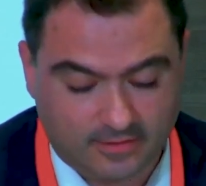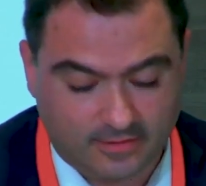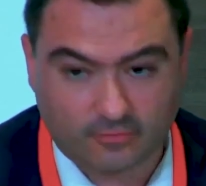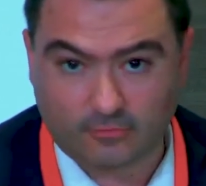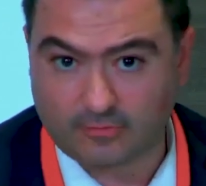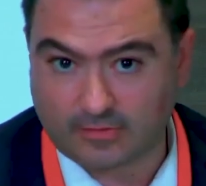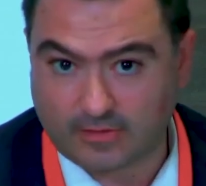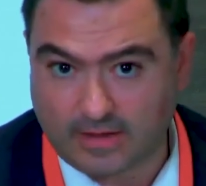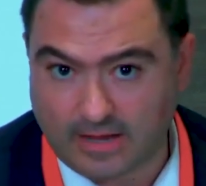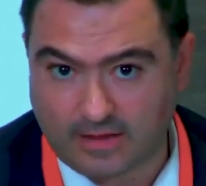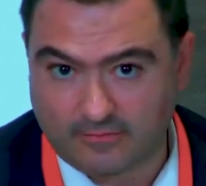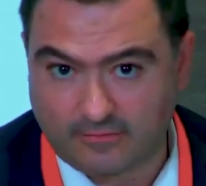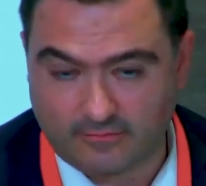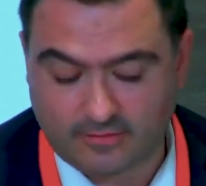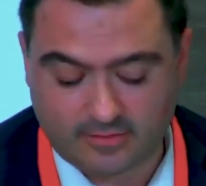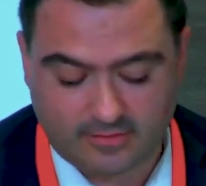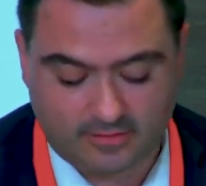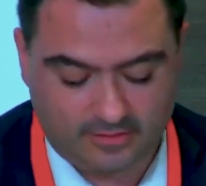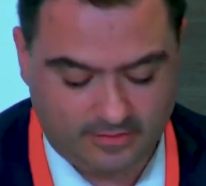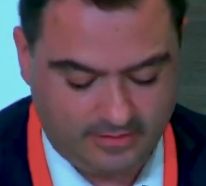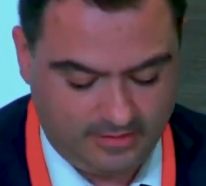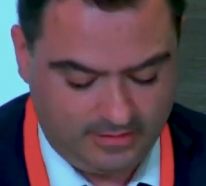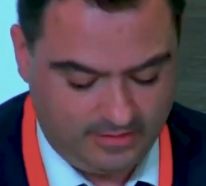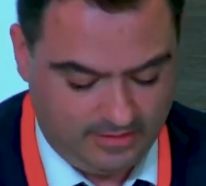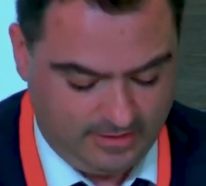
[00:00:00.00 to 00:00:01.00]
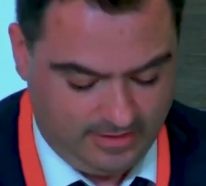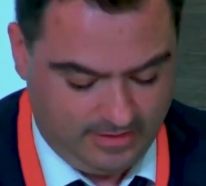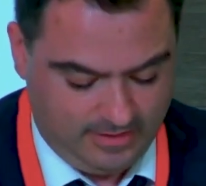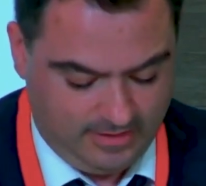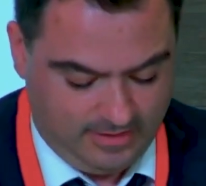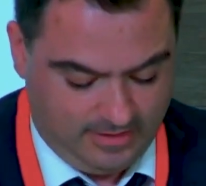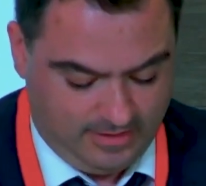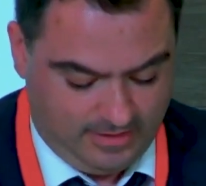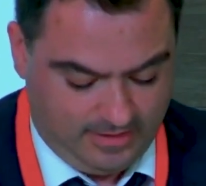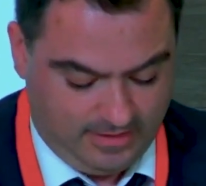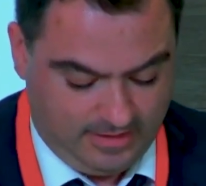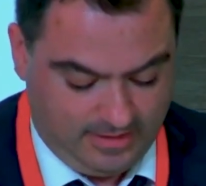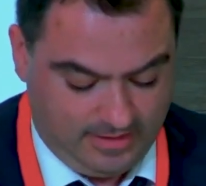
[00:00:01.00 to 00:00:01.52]
not covered.
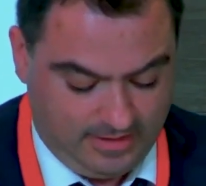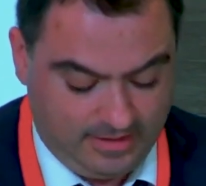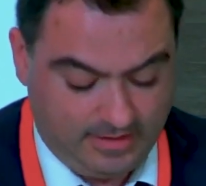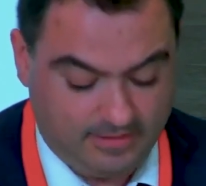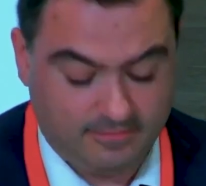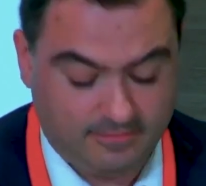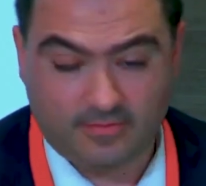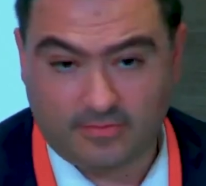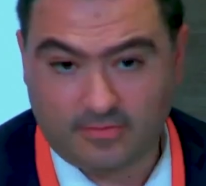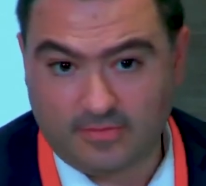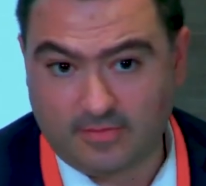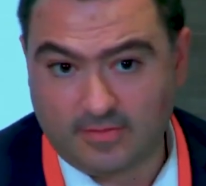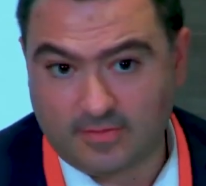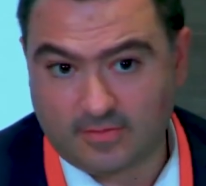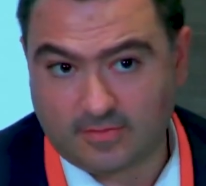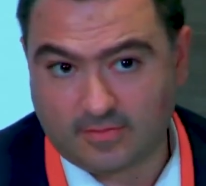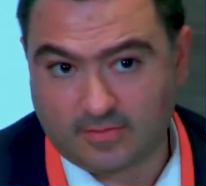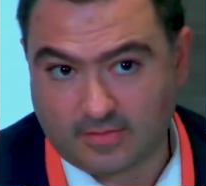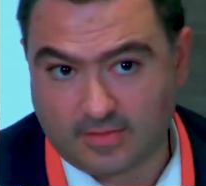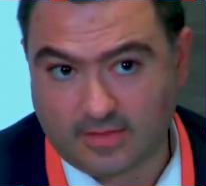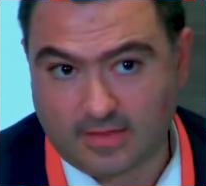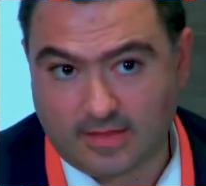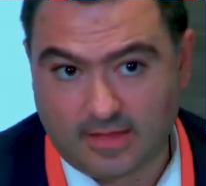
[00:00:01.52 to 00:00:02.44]
This